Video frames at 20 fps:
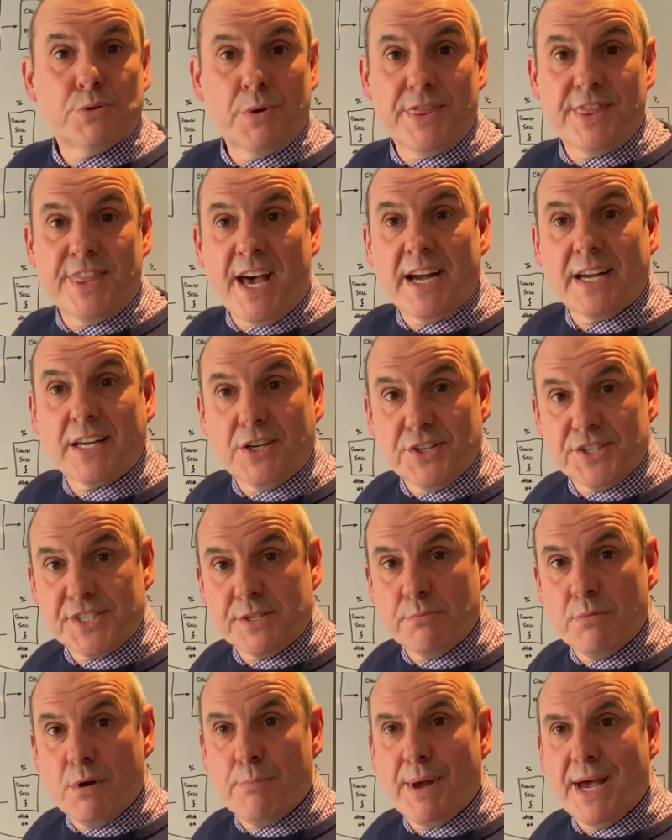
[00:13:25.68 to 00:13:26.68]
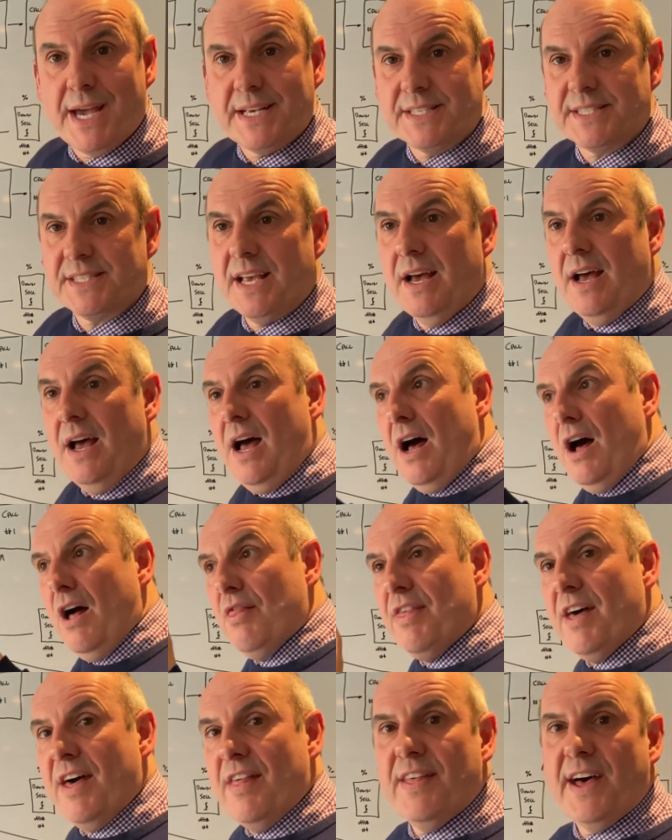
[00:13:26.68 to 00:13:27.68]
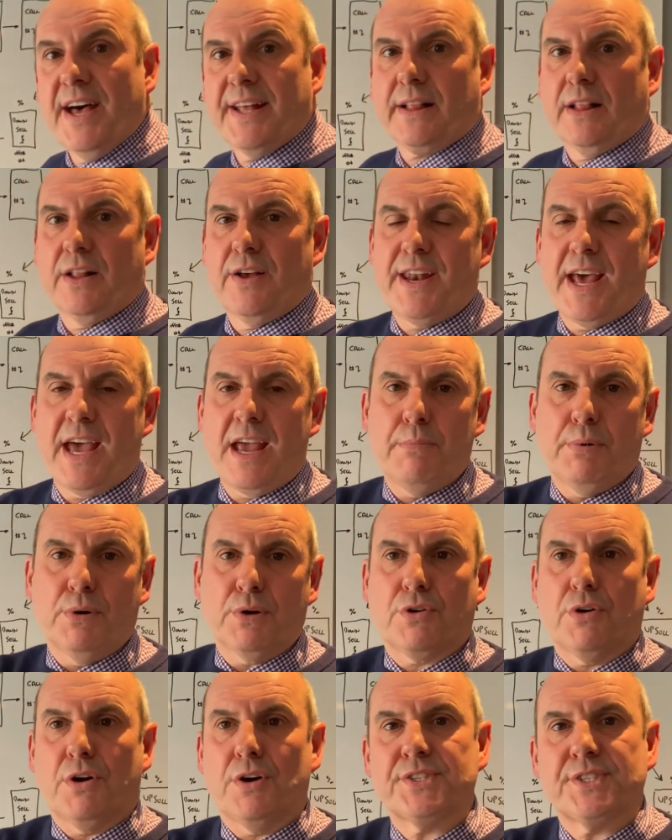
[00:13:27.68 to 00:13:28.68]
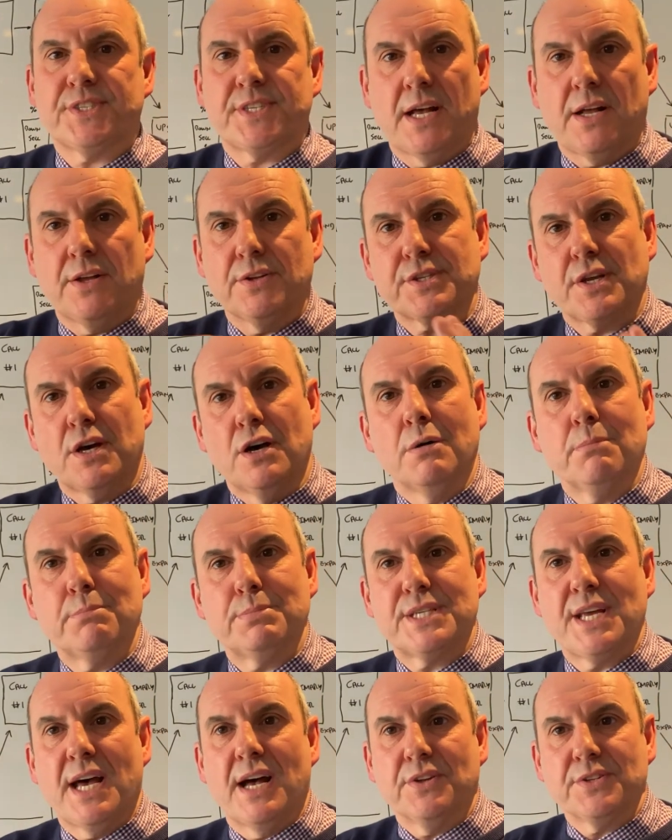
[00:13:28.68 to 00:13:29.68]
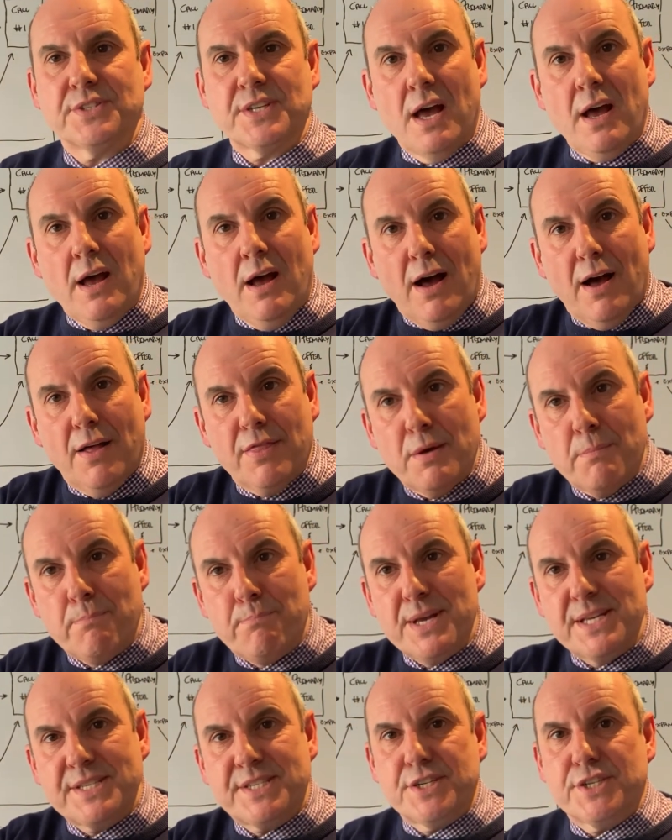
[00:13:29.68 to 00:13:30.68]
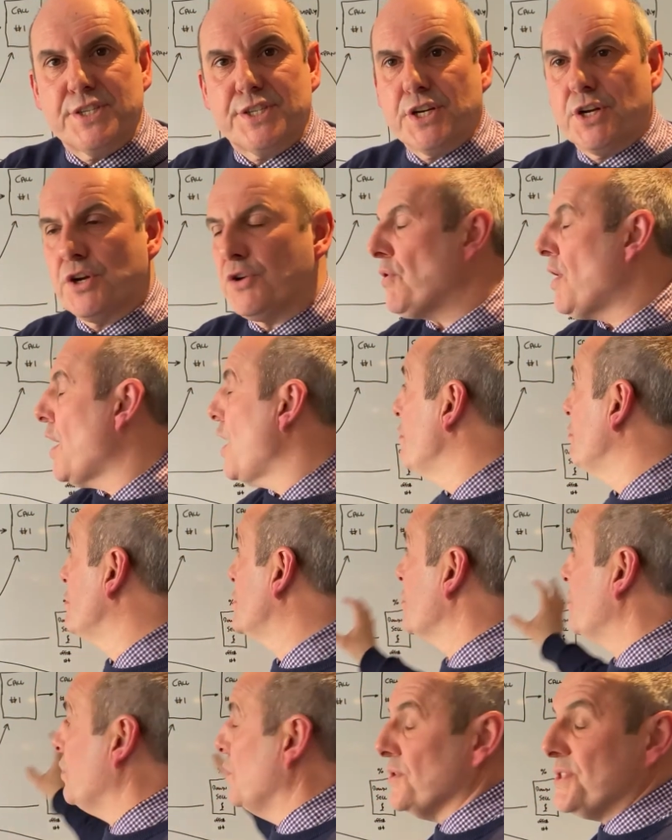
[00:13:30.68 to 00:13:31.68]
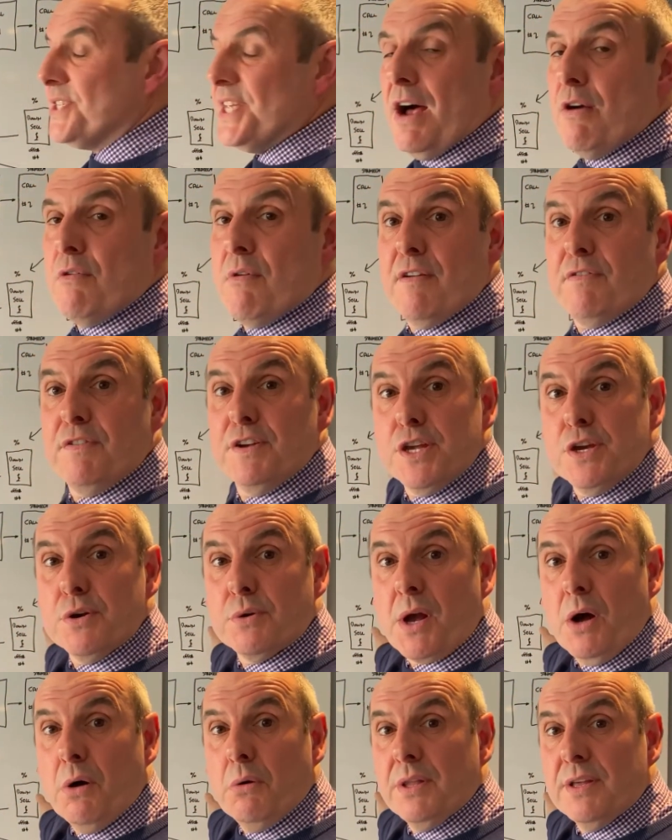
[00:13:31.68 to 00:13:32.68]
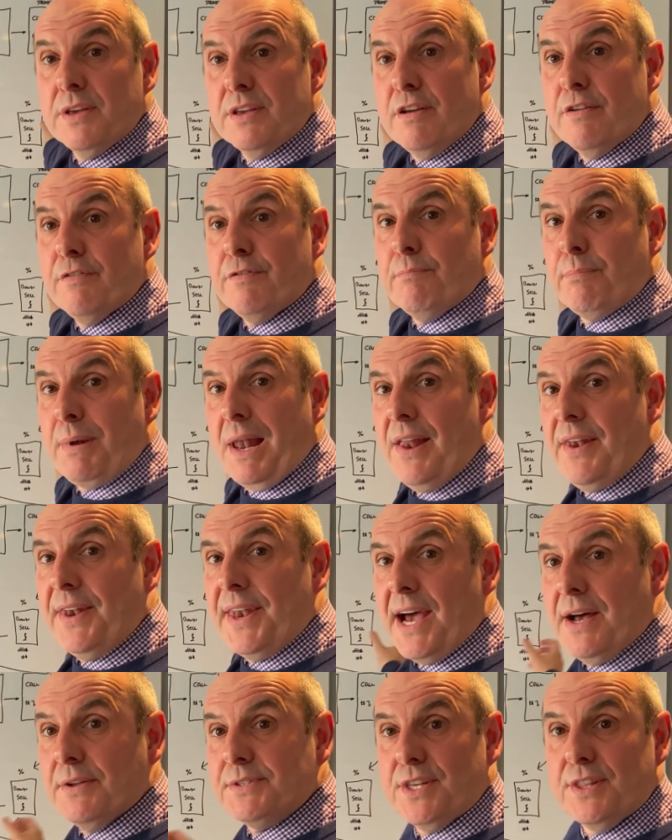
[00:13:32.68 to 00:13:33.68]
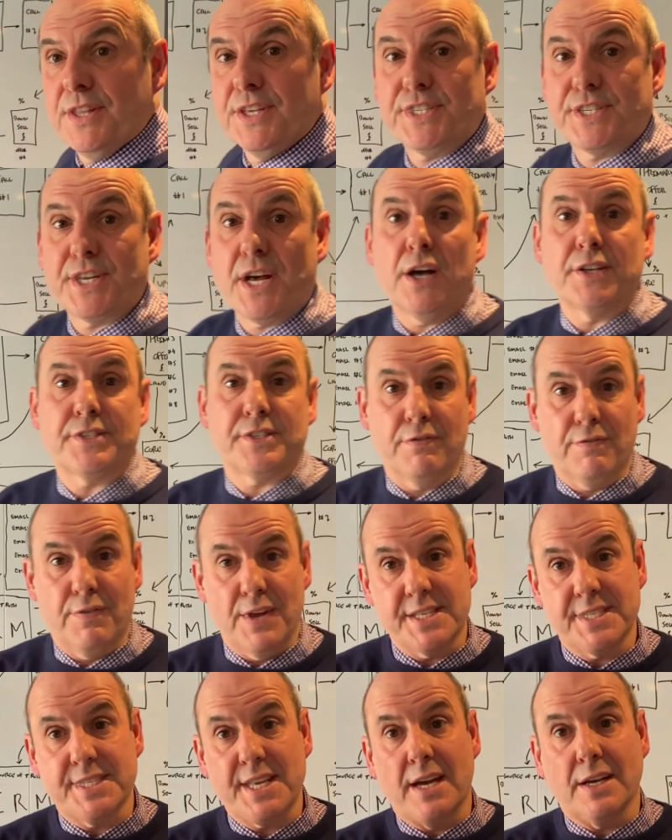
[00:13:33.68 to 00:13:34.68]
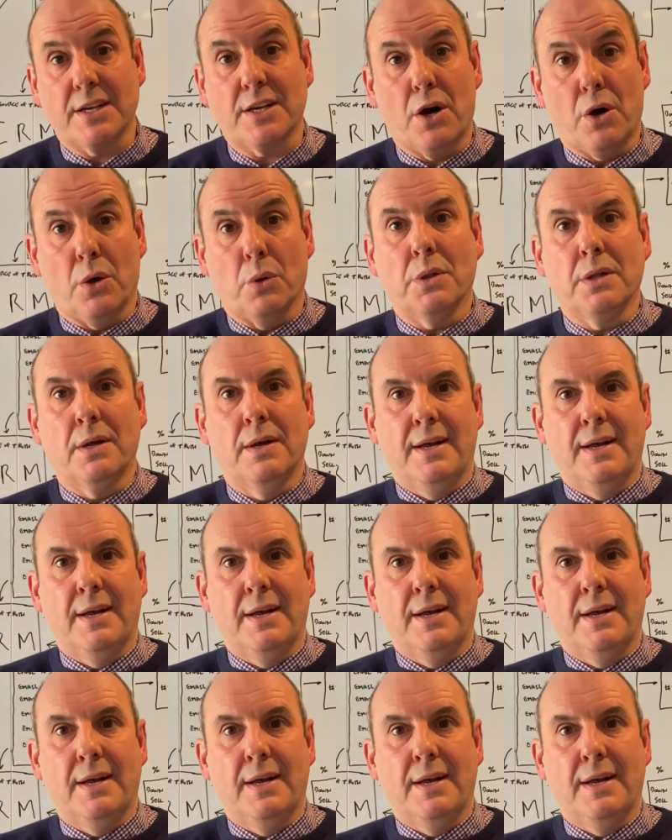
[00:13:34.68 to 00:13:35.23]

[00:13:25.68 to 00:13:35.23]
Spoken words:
with that customer base, and then that'll enable cross-sells, upsells, and the business to grow towards that revenue goal that you've planned out at the start of this, that goal.